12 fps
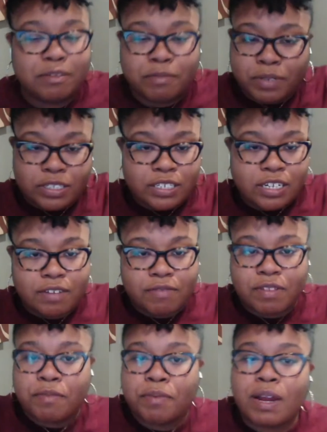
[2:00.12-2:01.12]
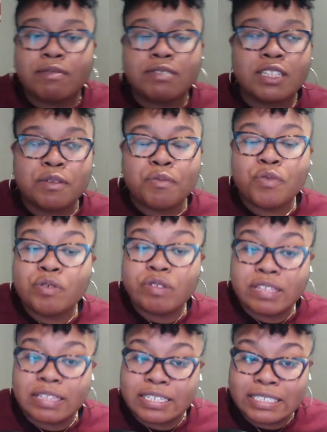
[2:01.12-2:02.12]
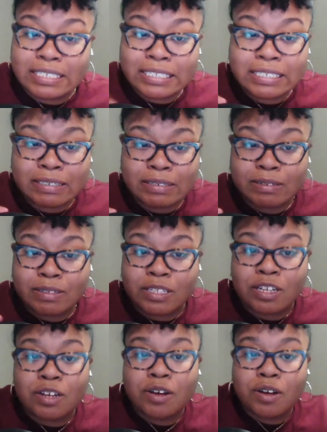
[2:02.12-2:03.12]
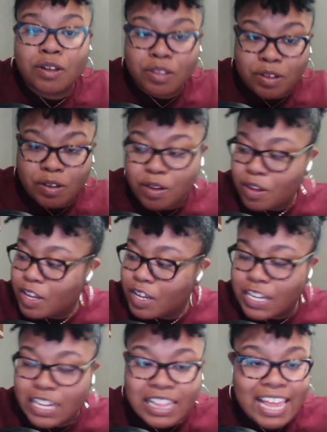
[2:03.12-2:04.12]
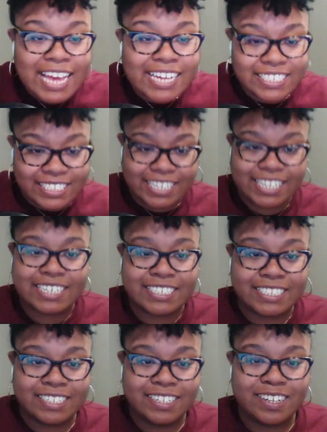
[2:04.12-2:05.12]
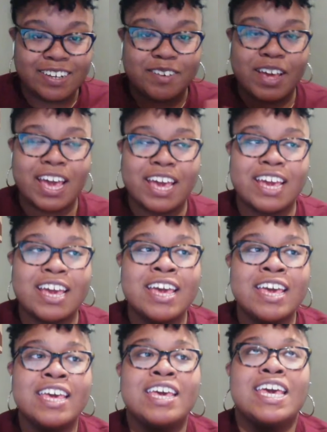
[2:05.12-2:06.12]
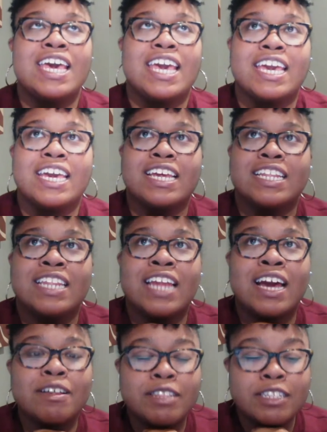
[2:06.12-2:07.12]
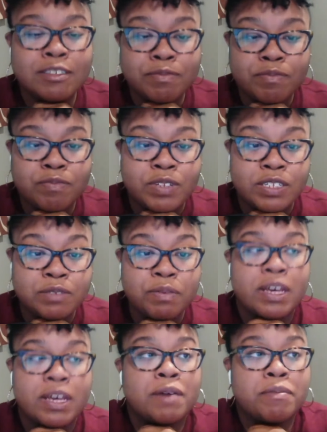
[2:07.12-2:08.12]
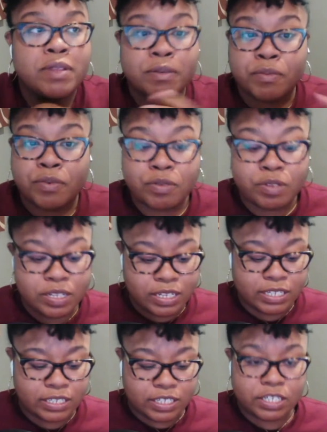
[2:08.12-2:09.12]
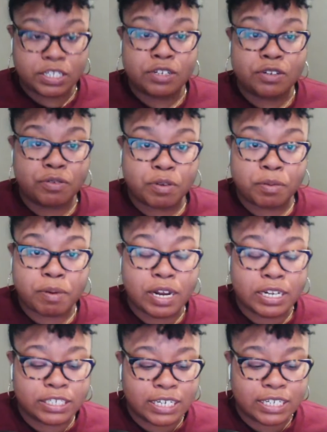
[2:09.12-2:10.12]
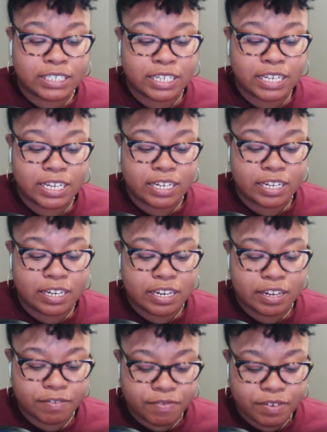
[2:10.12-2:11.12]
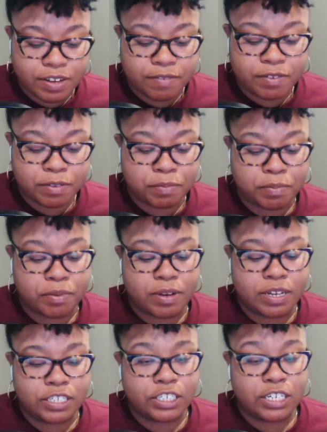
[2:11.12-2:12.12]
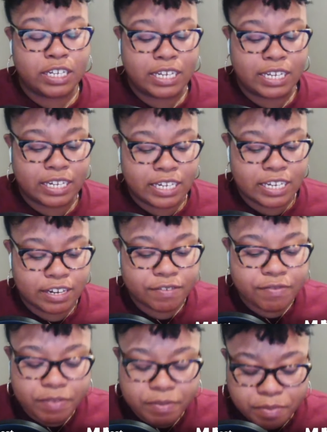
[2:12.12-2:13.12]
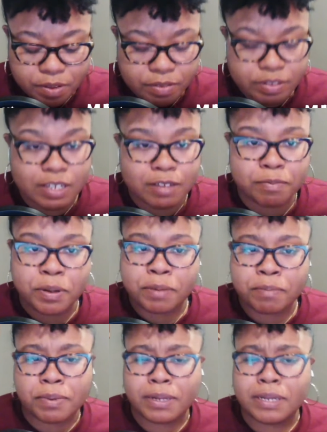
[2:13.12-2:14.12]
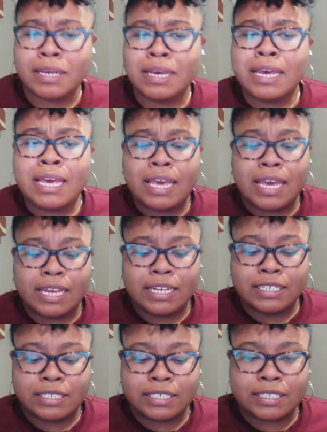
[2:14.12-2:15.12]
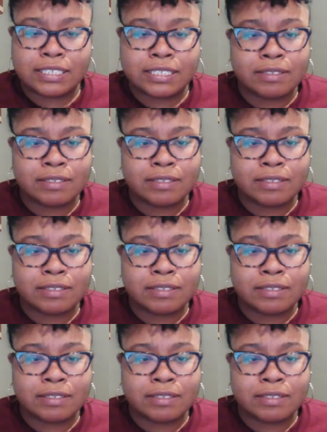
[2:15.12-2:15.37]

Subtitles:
much stuff though. But I was in the mood to listen to the classics. Okay. And now this week I'm in the mood to listen to newer projects and get different inspiration and get different music pumping, and just